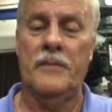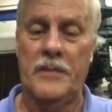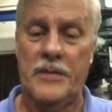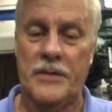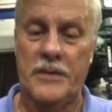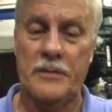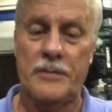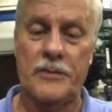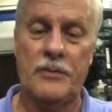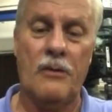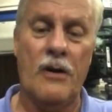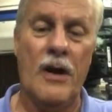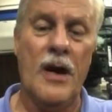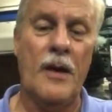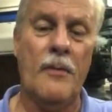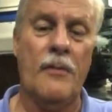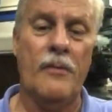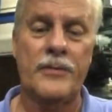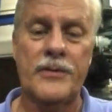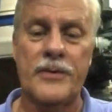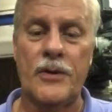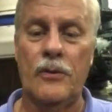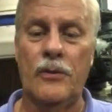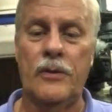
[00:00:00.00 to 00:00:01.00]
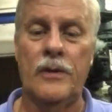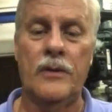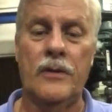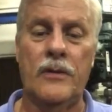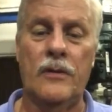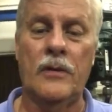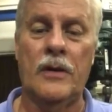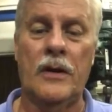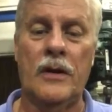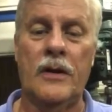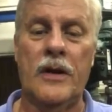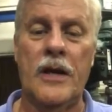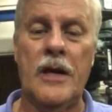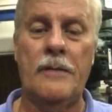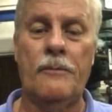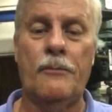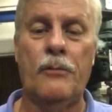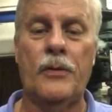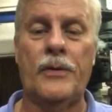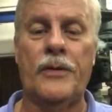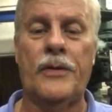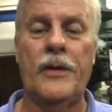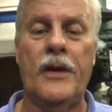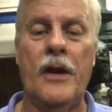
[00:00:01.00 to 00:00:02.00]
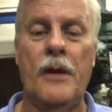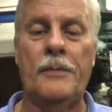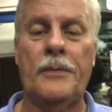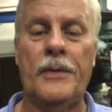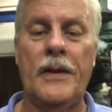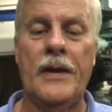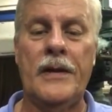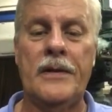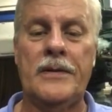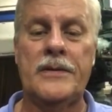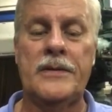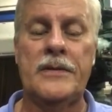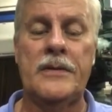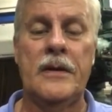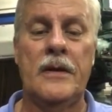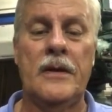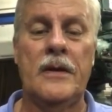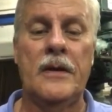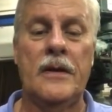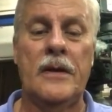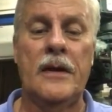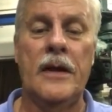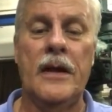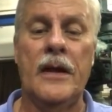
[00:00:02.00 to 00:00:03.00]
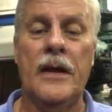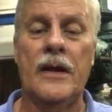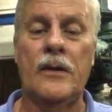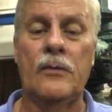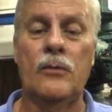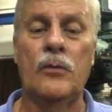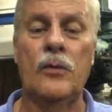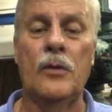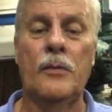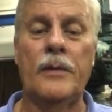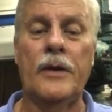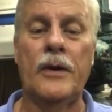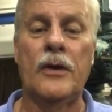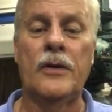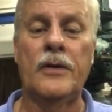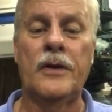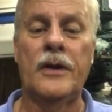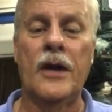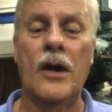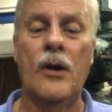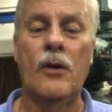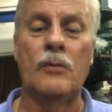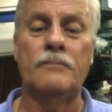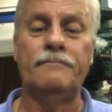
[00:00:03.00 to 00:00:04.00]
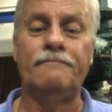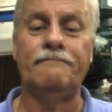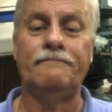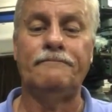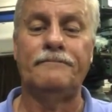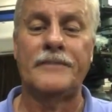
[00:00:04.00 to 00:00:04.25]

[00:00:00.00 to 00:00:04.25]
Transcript: Subscribe so you can keep with the updates, and we'll be good to go.